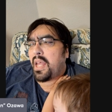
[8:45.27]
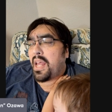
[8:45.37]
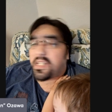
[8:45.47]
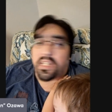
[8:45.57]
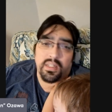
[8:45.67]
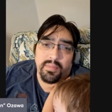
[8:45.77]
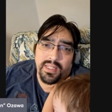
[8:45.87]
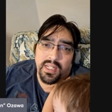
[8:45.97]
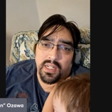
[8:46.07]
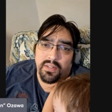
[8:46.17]
it's gonna be
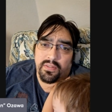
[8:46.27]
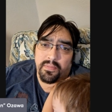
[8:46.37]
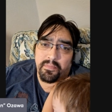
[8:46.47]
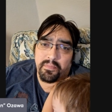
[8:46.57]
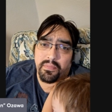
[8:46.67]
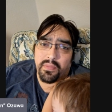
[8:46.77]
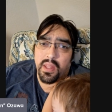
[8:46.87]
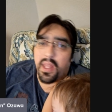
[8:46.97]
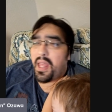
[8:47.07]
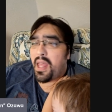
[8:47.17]
tough.
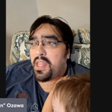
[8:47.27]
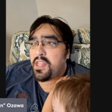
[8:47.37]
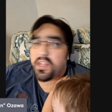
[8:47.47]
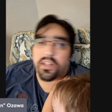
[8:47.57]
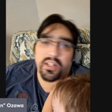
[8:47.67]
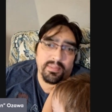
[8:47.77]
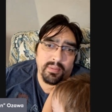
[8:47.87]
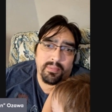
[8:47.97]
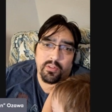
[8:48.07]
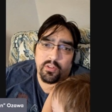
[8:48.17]
They're gonna
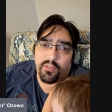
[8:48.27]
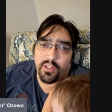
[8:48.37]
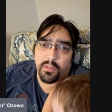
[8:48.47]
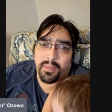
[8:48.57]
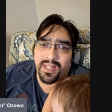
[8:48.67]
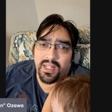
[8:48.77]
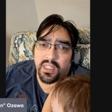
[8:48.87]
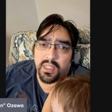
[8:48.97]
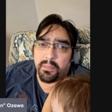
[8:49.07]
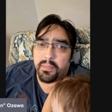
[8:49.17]
put no pain
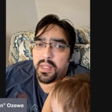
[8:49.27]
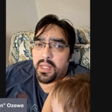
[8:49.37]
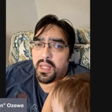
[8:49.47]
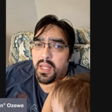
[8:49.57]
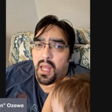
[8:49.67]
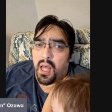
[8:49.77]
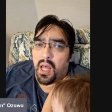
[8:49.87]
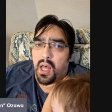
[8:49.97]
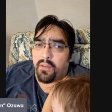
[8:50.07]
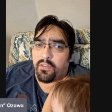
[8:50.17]
on them
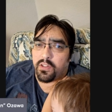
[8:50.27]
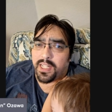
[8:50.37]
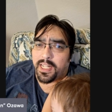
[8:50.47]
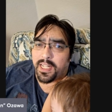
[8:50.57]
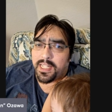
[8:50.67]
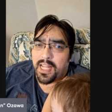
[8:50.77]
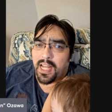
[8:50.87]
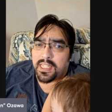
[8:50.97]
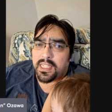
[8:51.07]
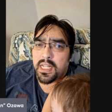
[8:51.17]
for psychic
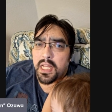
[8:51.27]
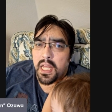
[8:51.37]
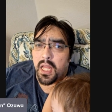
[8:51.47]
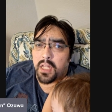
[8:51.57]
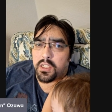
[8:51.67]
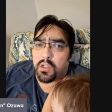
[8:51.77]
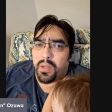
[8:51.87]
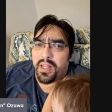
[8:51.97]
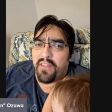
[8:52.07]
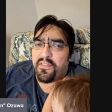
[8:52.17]
attacks.
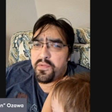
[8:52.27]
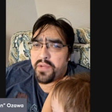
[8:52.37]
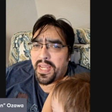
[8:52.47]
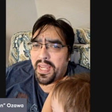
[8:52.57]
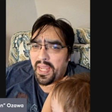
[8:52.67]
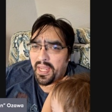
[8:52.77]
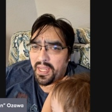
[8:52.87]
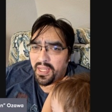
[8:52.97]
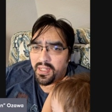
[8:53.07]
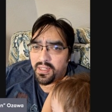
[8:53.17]
So if you
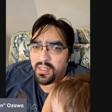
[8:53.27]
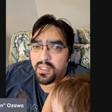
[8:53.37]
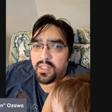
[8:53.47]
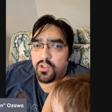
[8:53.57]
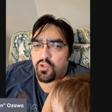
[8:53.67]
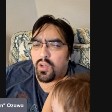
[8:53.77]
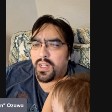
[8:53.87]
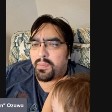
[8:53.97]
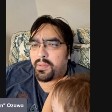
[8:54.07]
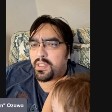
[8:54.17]
can try
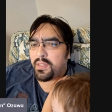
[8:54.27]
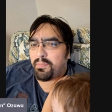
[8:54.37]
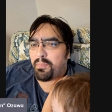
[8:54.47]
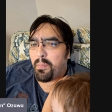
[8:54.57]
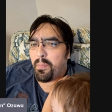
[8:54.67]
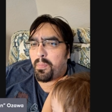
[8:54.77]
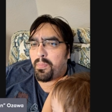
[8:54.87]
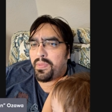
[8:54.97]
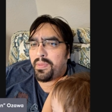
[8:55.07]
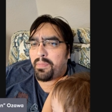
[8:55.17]
to
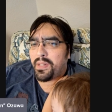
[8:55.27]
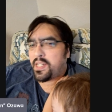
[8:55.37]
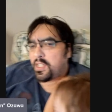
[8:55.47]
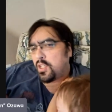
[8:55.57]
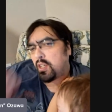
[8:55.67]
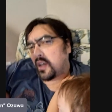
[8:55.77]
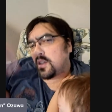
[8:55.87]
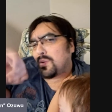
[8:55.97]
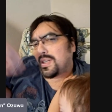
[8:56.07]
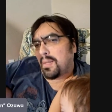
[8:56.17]
position
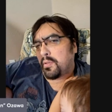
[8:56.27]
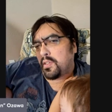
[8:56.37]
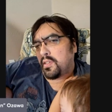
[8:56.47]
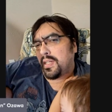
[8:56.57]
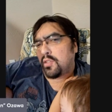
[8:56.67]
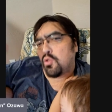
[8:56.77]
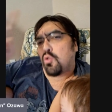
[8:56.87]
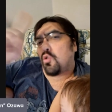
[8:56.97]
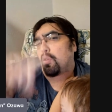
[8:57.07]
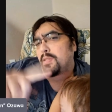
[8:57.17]
onto a couple units
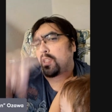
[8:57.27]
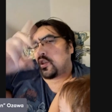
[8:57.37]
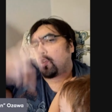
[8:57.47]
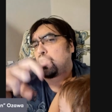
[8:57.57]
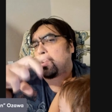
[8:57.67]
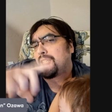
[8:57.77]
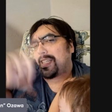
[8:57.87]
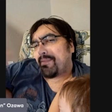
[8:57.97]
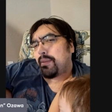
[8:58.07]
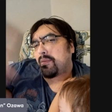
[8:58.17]
or position units
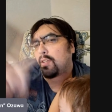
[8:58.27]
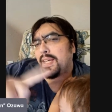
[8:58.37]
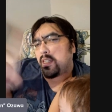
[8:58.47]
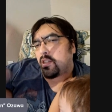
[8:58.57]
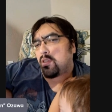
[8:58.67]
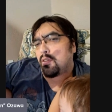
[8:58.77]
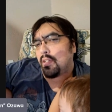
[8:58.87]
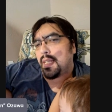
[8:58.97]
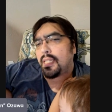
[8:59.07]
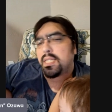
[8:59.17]
to be able to hit 2
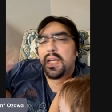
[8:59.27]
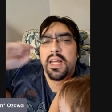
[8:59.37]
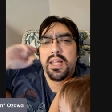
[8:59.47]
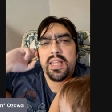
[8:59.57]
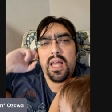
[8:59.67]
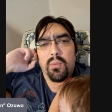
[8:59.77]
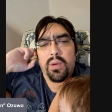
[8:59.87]
units, that